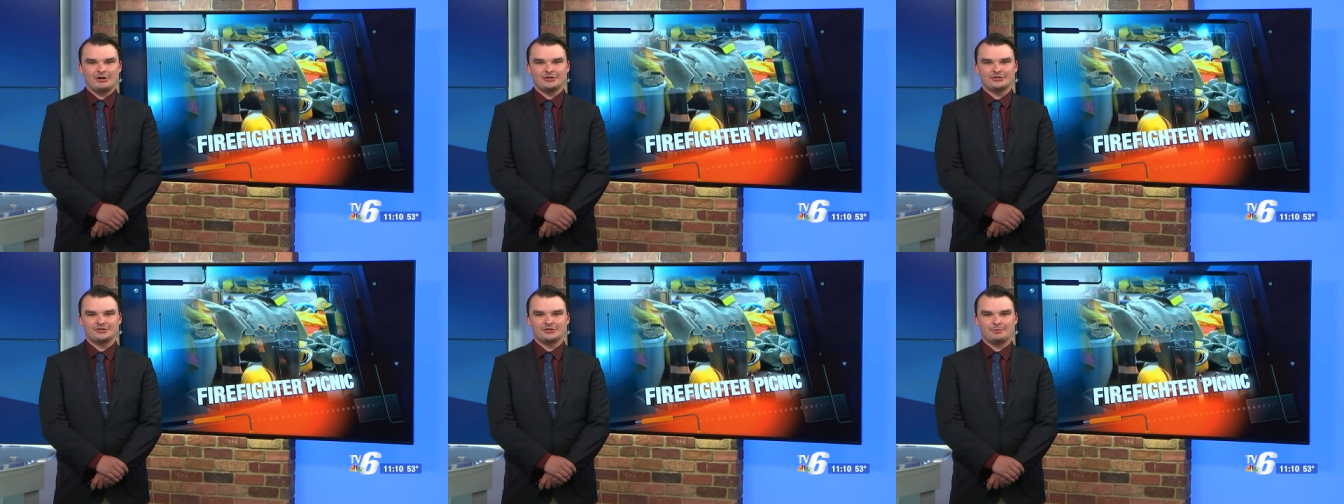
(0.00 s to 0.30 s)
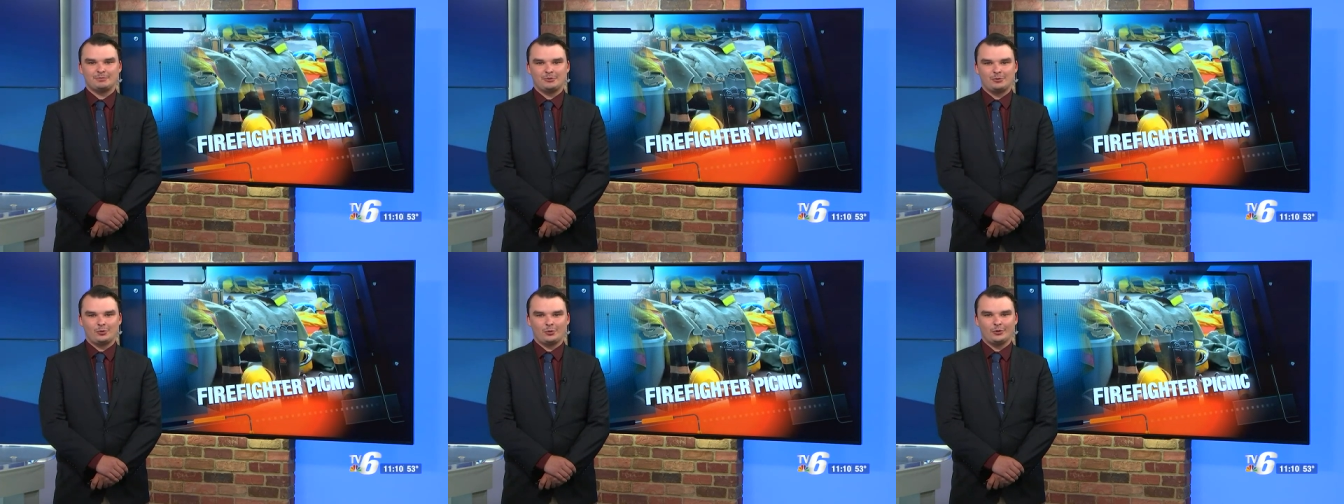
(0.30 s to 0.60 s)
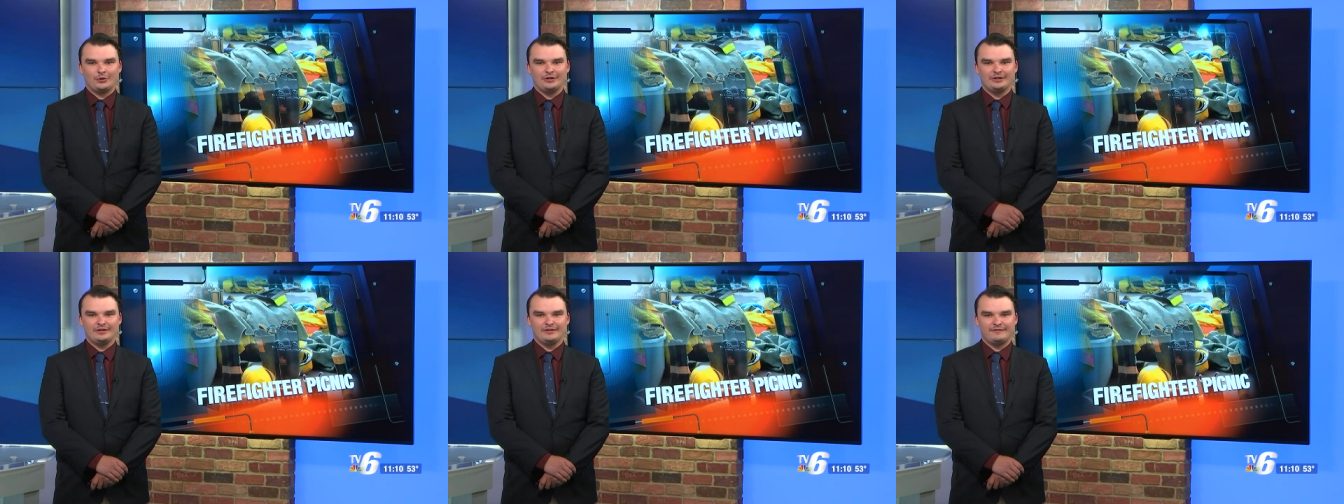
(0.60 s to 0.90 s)
are
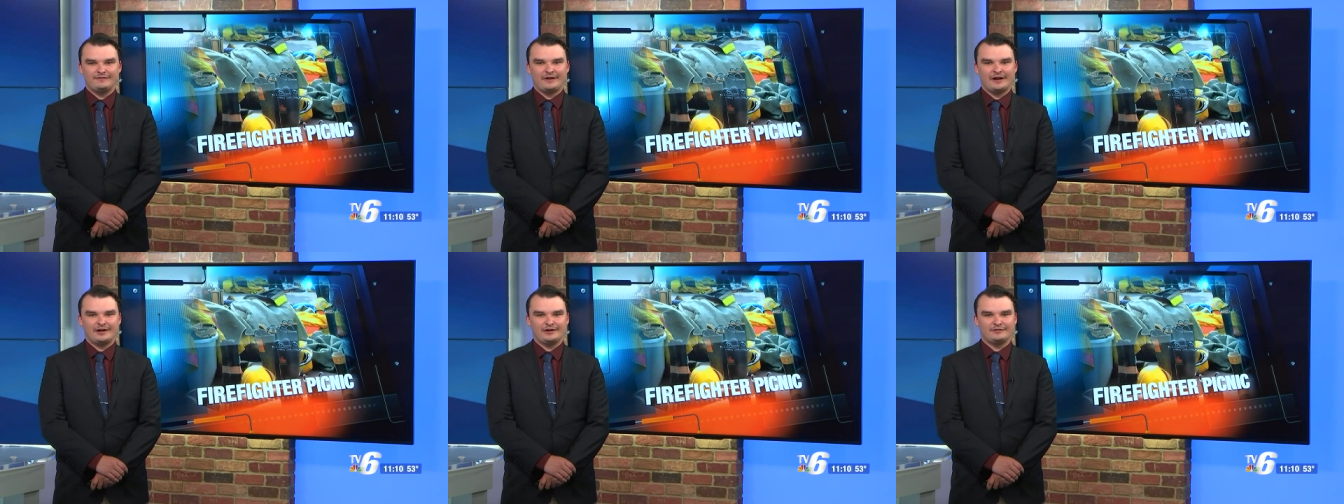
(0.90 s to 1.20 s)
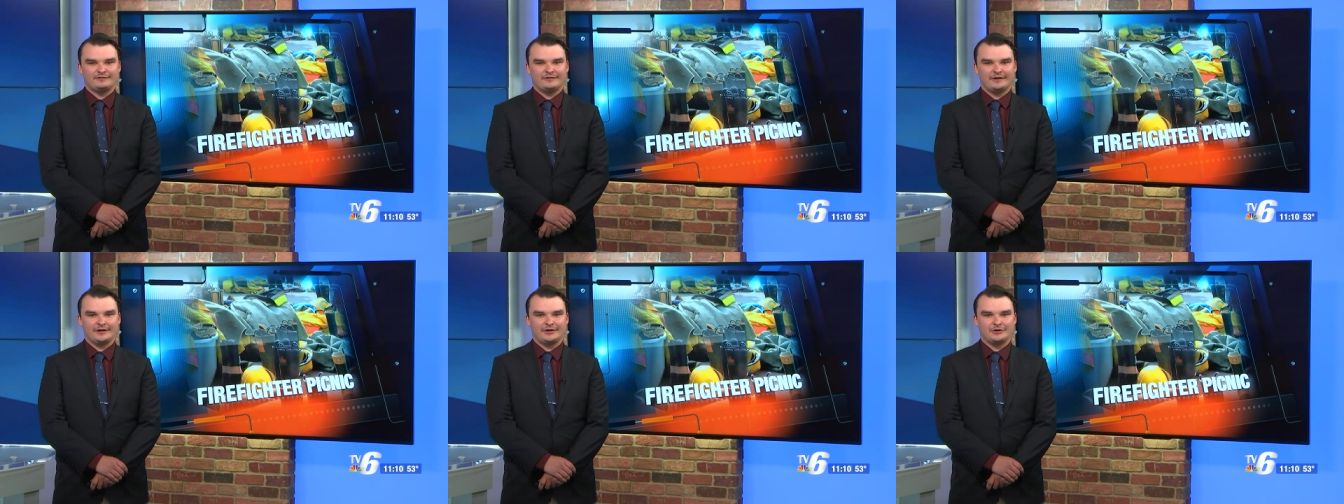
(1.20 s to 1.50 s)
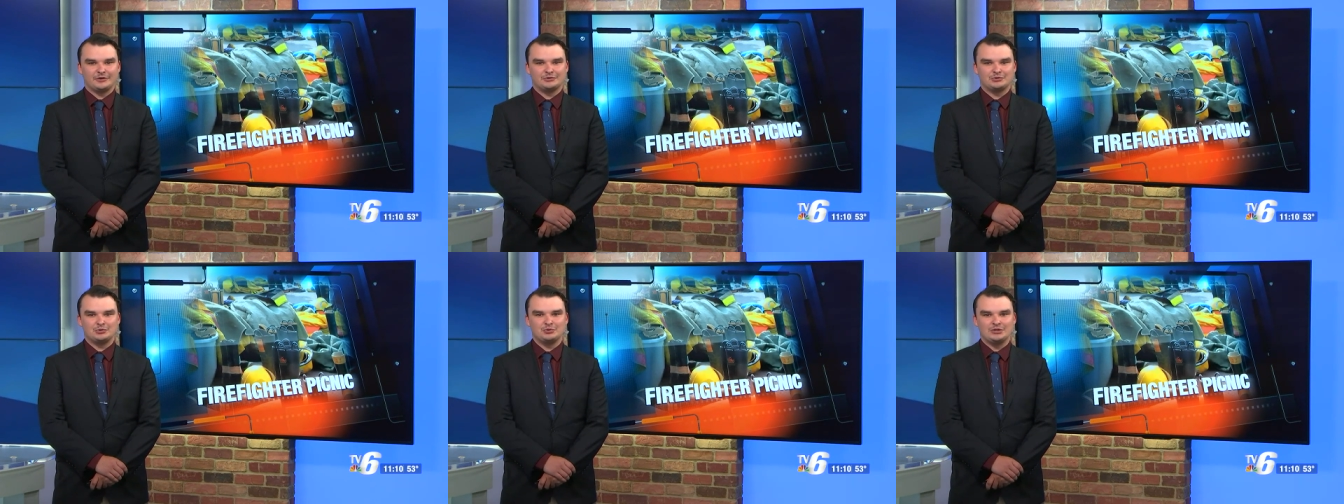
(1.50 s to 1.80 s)
supporting the
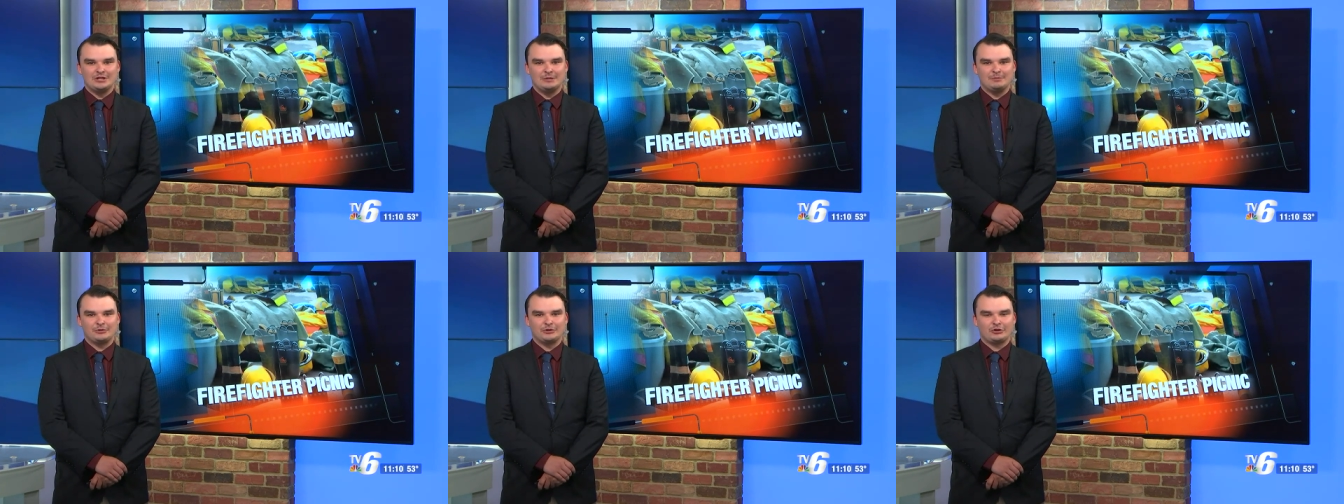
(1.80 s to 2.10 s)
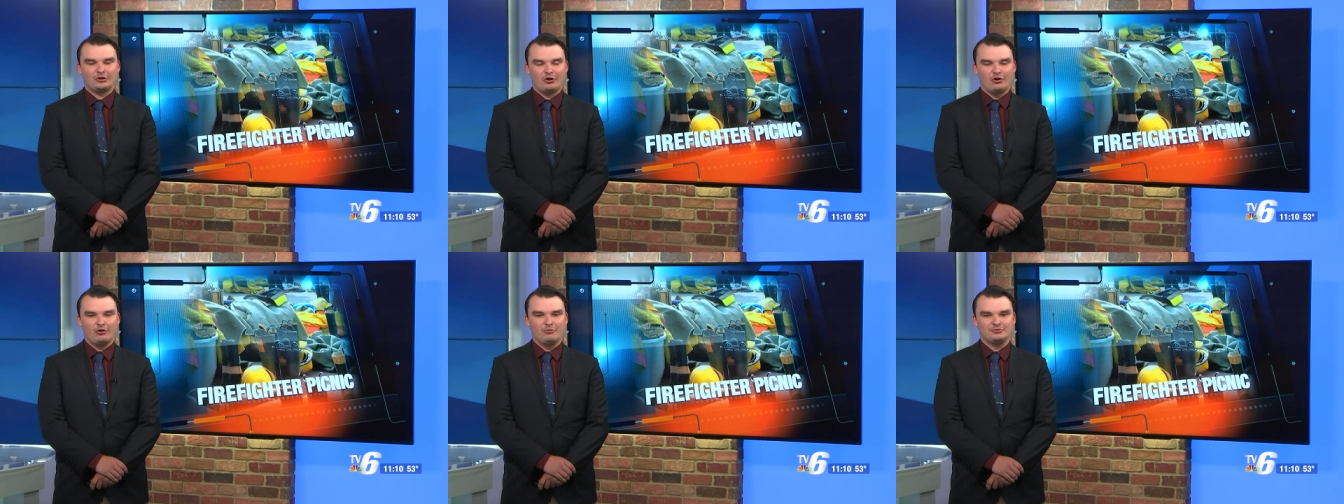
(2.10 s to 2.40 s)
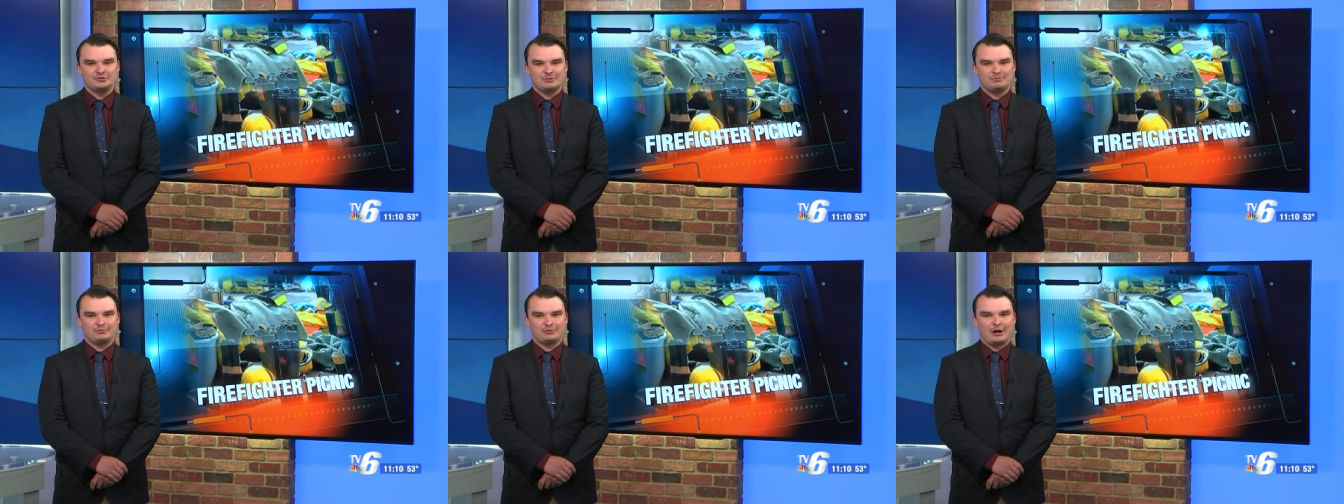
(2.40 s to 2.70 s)
firefighters who keep their
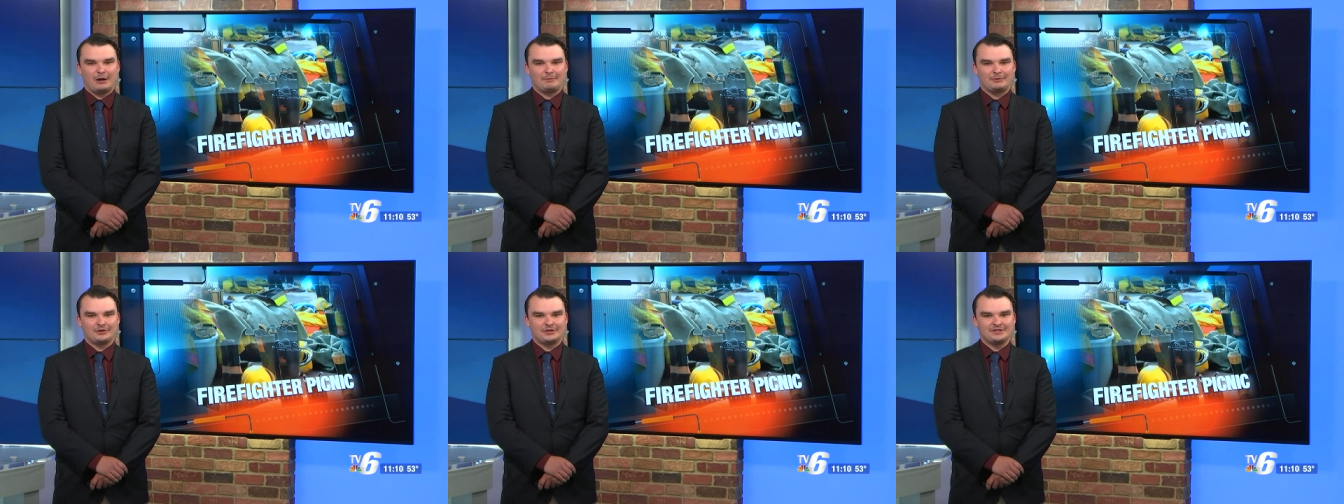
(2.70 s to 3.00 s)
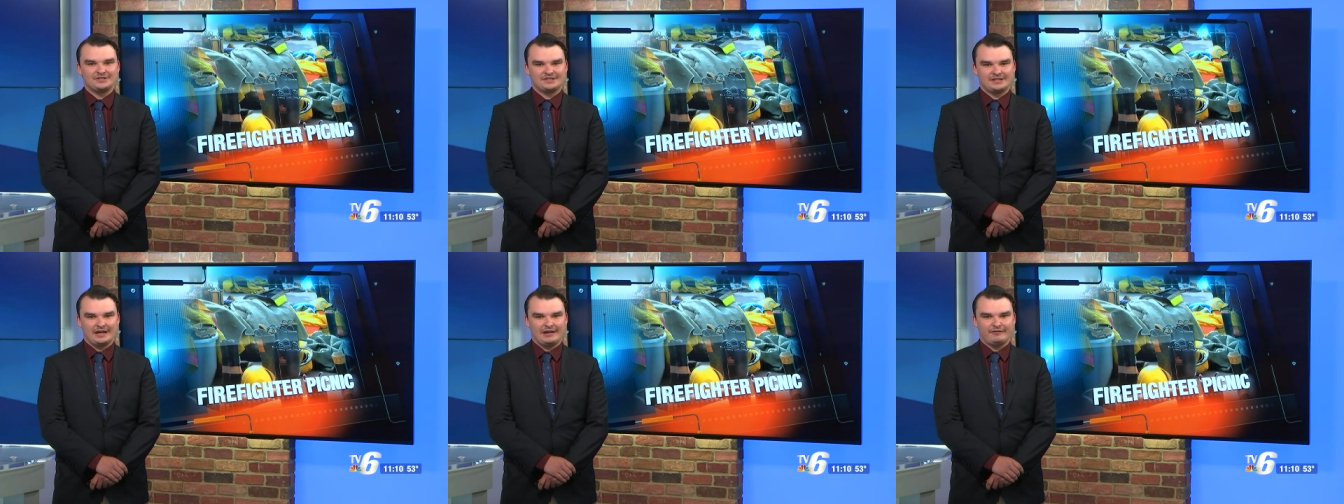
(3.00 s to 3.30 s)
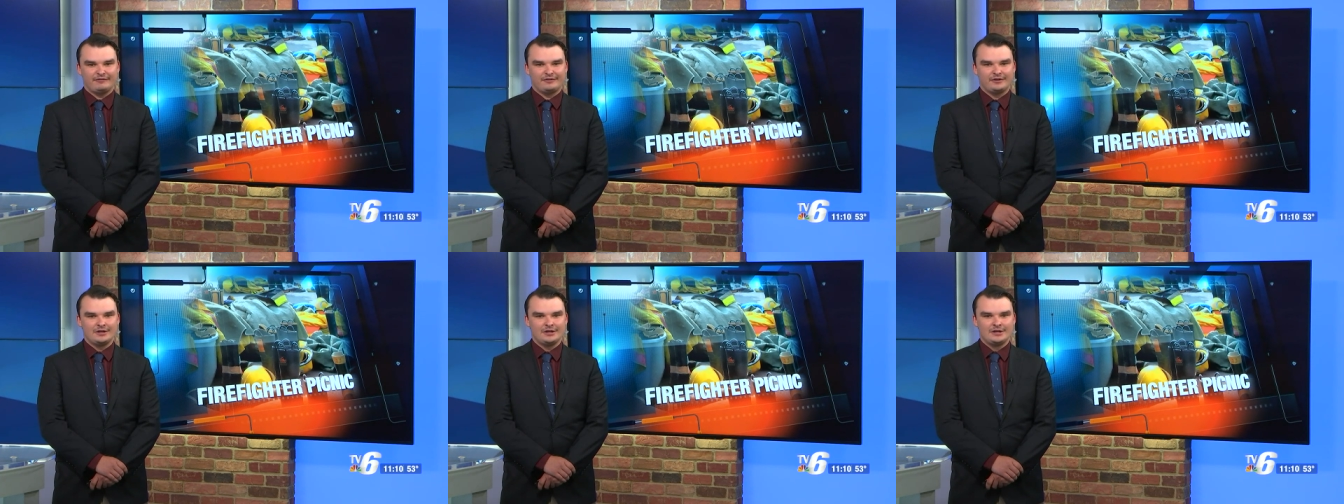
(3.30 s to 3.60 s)
homes and property
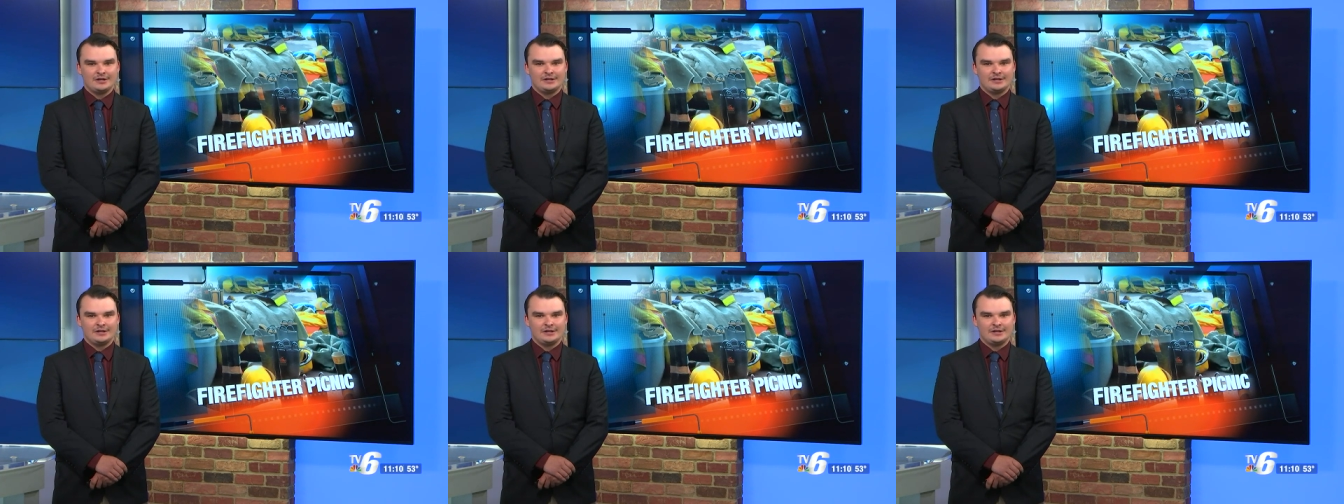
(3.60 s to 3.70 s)
safe.